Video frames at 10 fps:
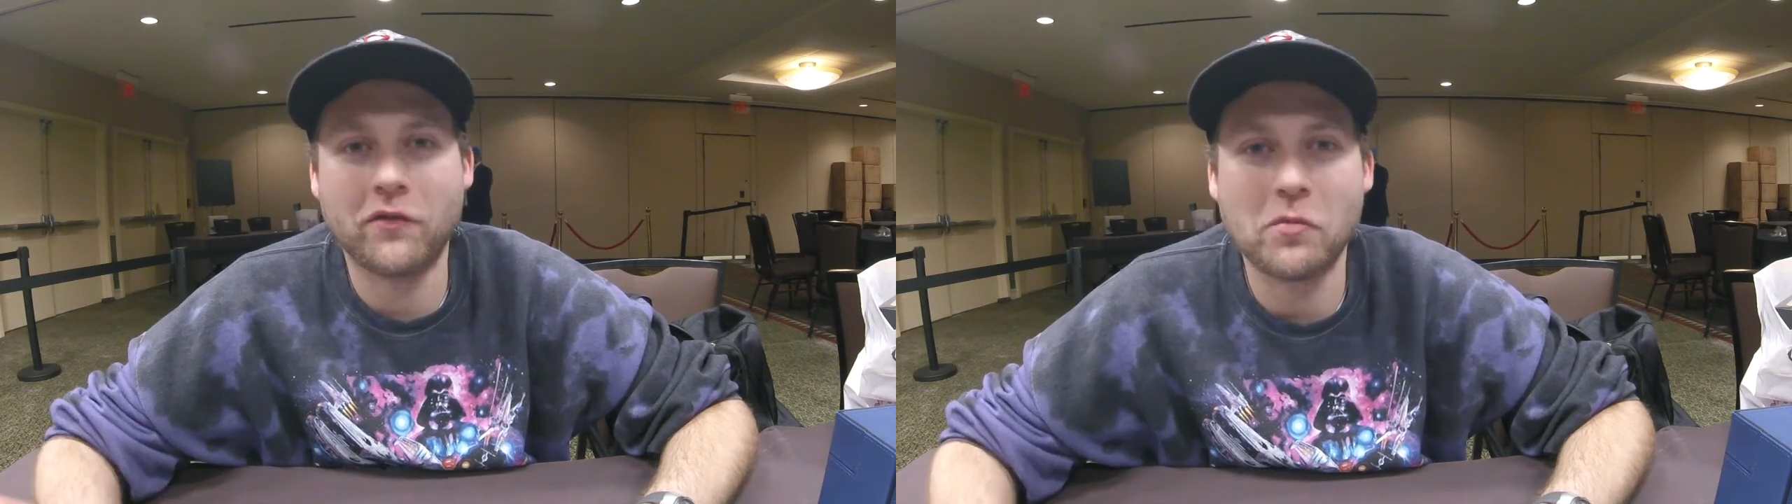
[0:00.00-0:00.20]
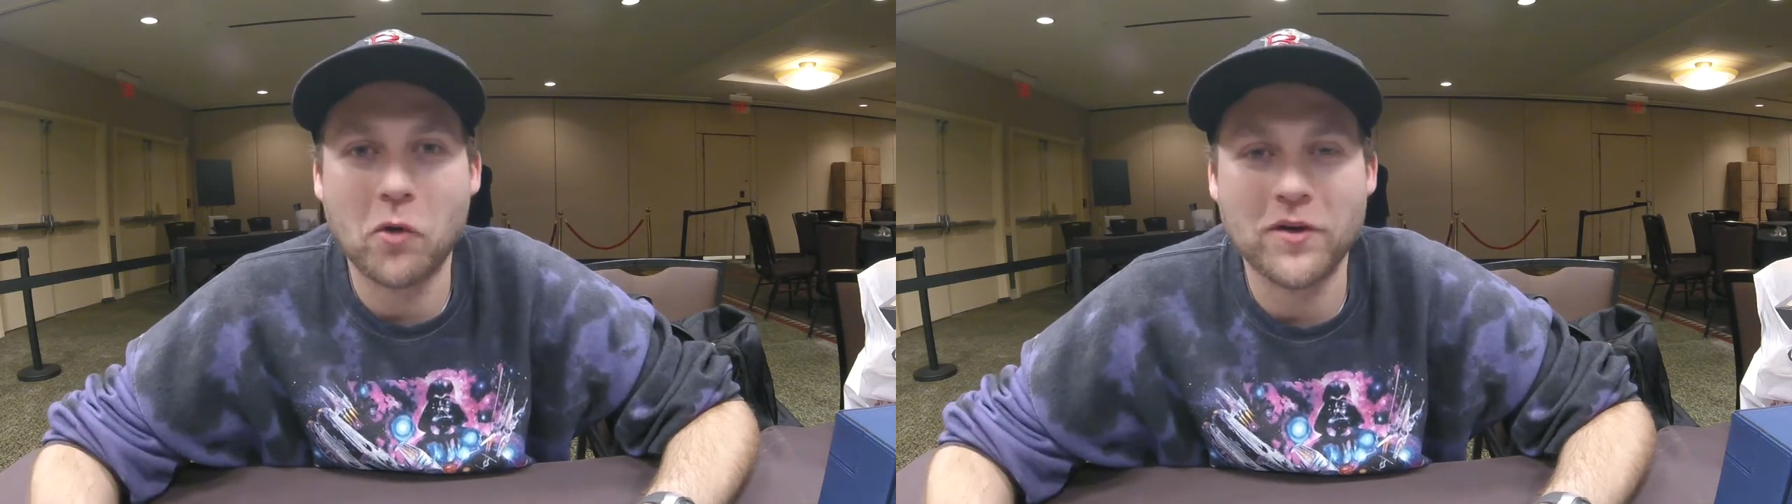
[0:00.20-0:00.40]

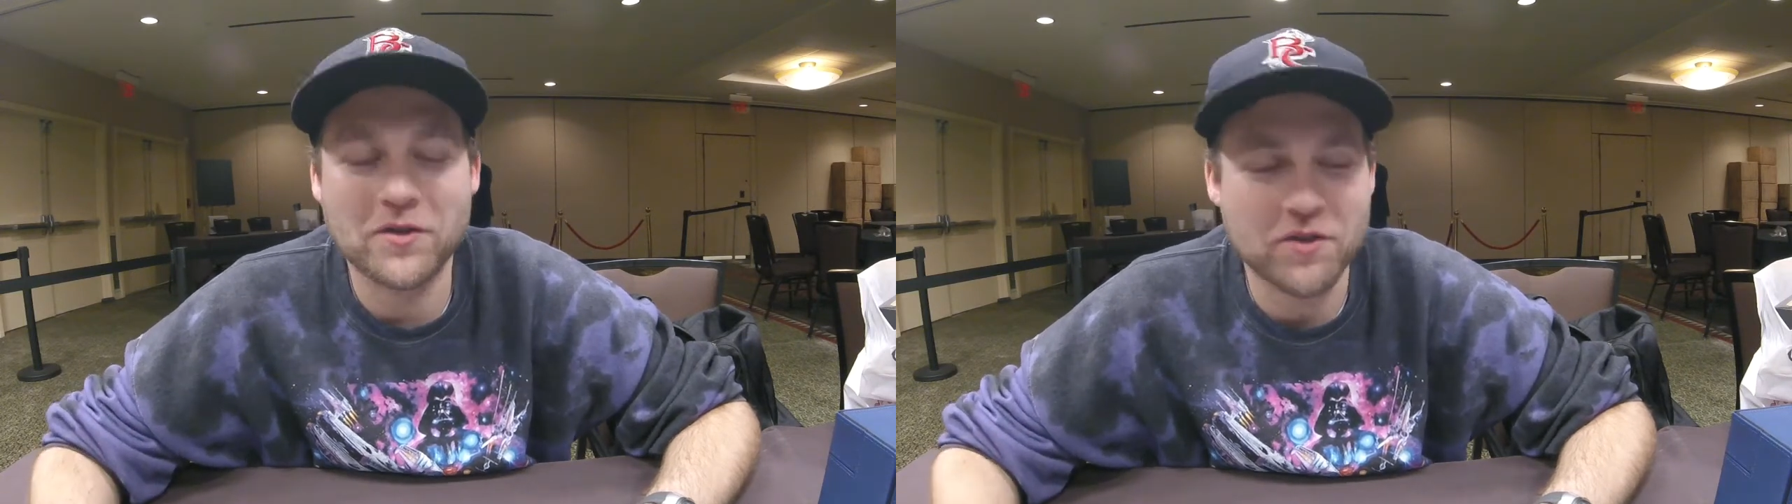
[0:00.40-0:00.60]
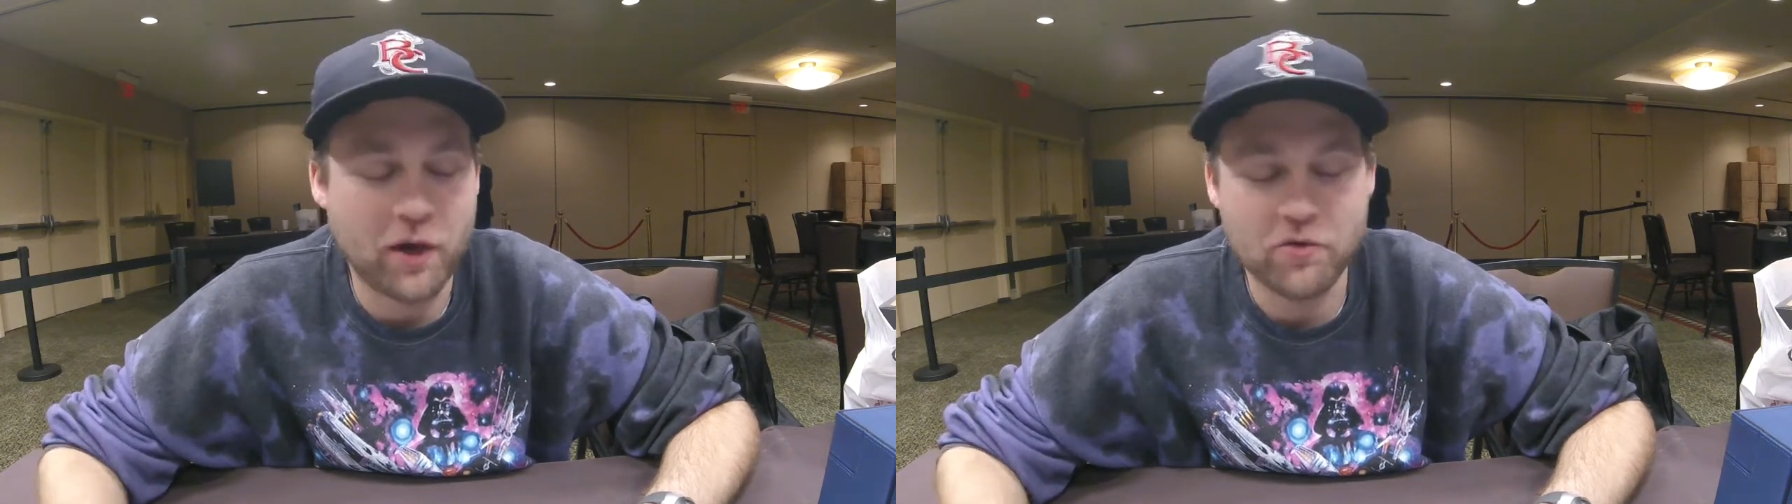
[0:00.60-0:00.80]
over the board,
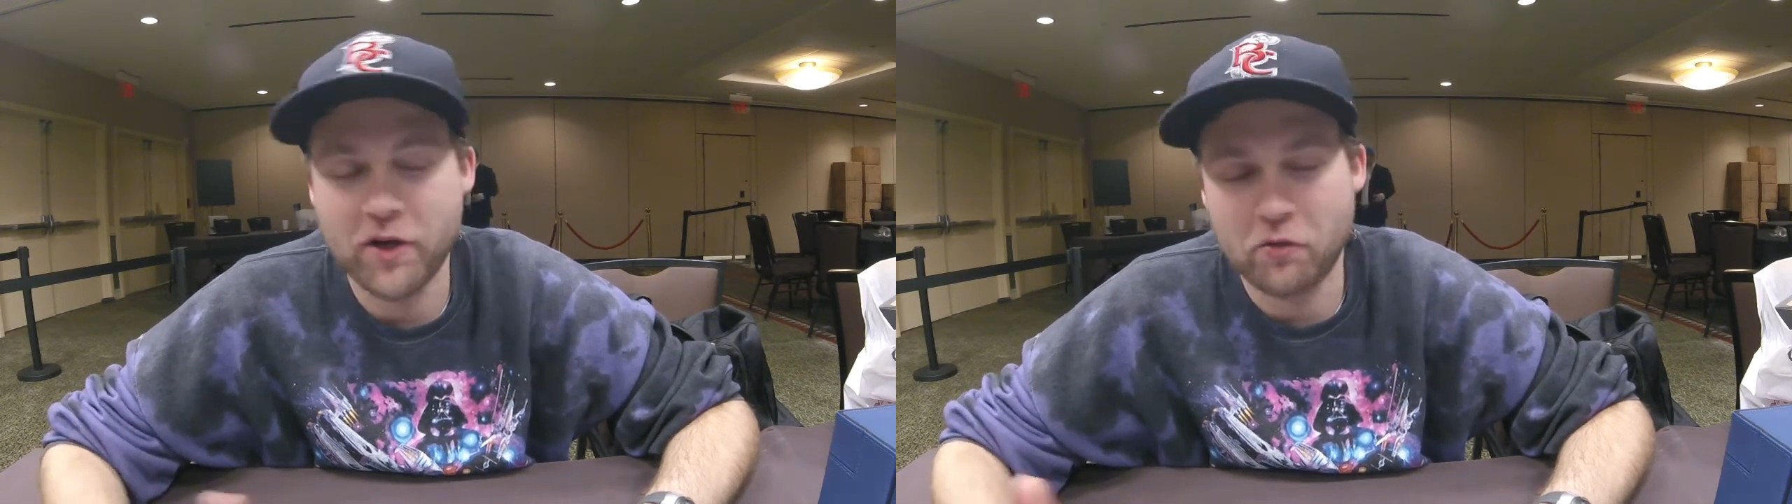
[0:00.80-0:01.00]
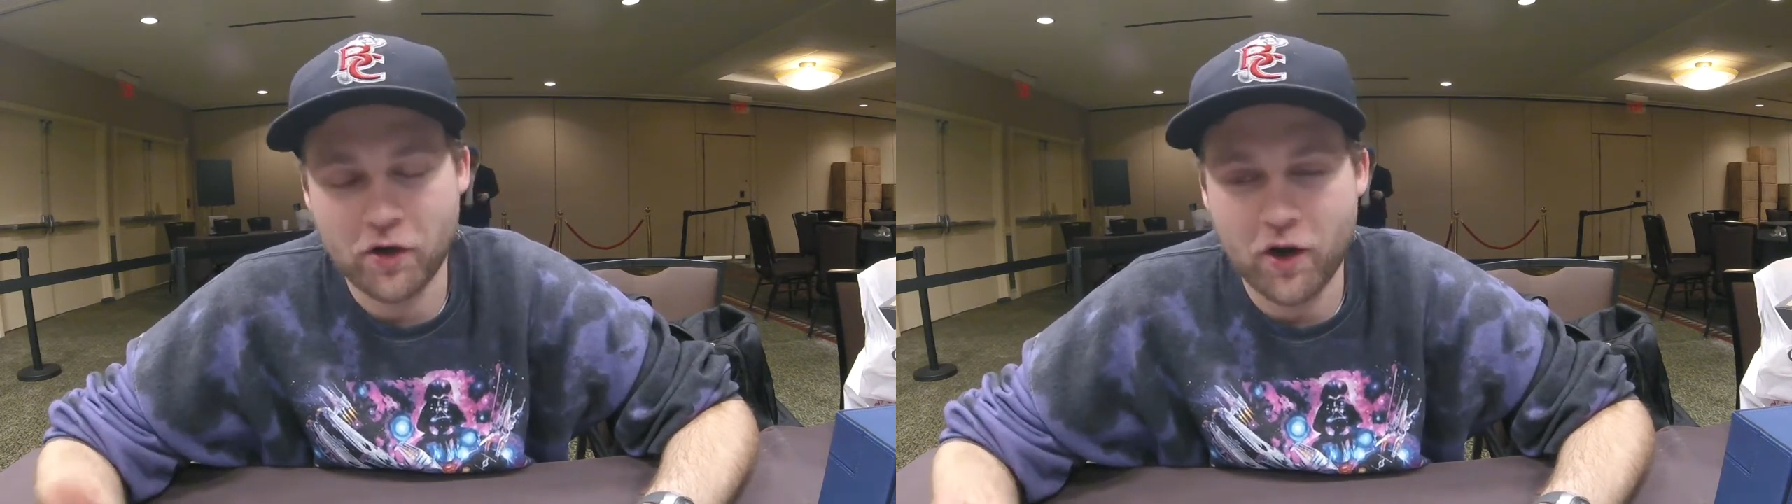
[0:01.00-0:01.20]
so sorry, I'm
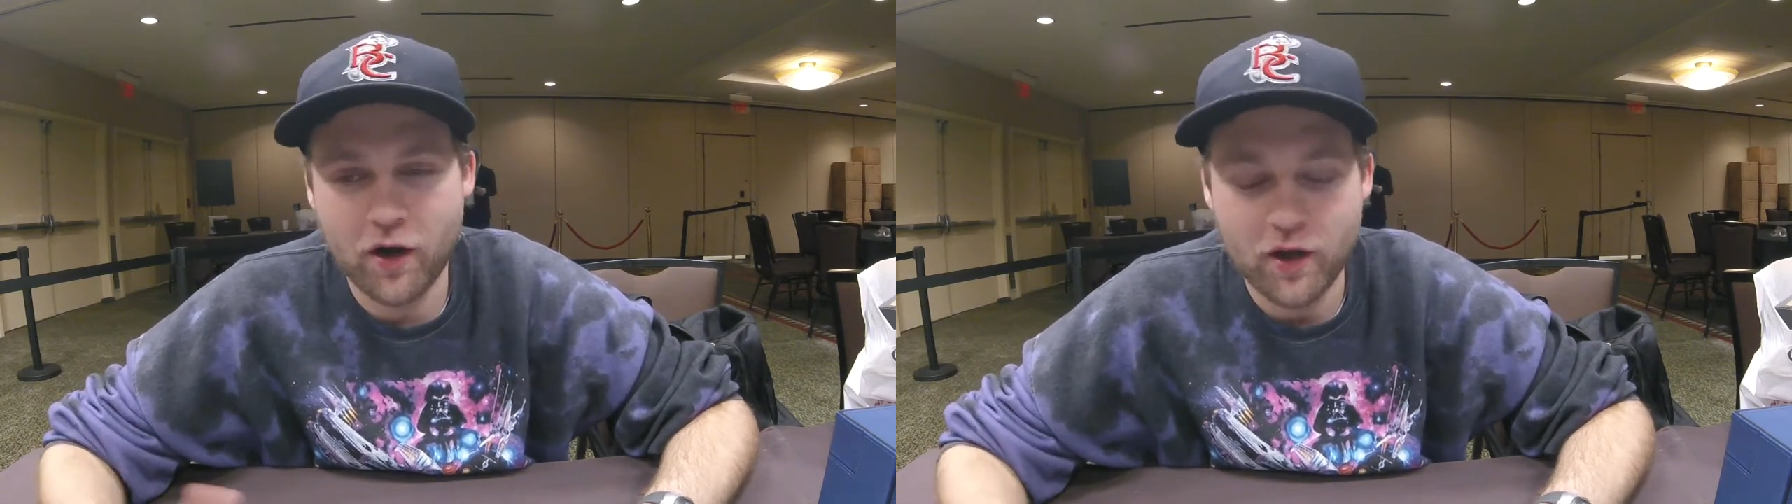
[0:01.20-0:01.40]
trying to recall.